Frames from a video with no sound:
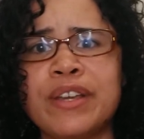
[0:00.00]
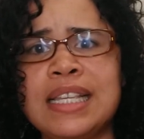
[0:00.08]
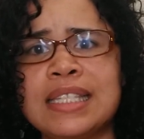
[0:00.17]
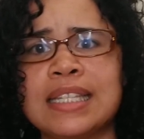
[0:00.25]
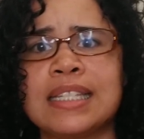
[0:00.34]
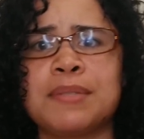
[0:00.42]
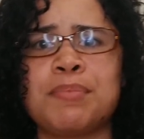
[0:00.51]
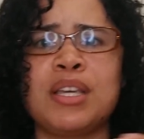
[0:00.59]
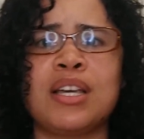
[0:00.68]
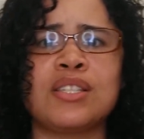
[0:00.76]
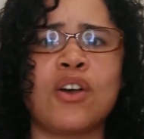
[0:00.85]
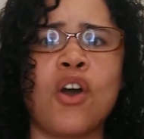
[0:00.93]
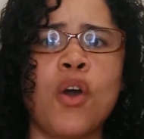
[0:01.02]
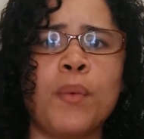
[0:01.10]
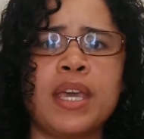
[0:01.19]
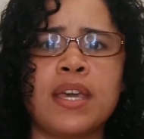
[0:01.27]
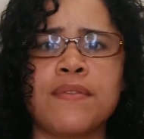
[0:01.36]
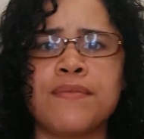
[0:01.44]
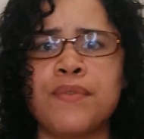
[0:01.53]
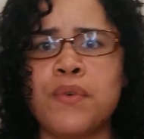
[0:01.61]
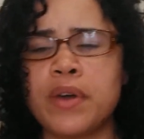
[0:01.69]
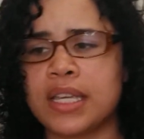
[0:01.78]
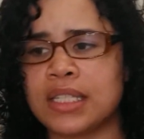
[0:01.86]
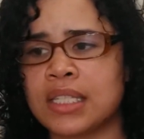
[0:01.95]
reasons because all we can
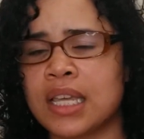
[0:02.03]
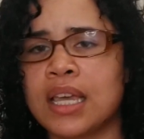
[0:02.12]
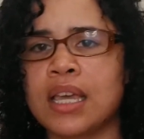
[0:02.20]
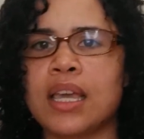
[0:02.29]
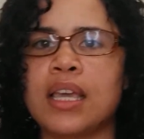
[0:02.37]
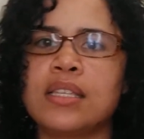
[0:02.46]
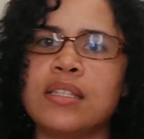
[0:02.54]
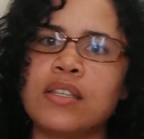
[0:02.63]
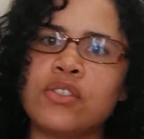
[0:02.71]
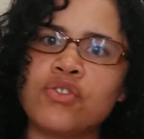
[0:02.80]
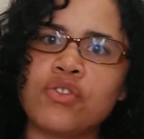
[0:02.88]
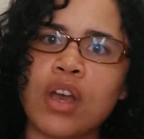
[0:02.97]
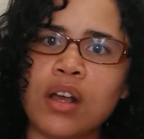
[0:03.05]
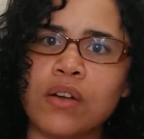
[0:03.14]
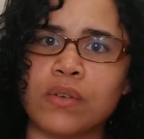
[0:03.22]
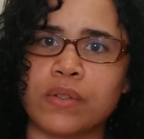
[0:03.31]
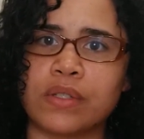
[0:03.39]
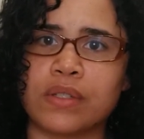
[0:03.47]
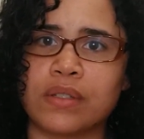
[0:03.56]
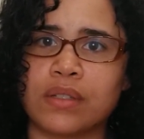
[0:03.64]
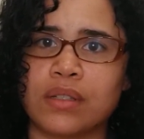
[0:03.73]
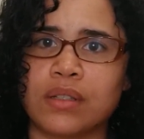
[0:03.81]
voice is the struggles.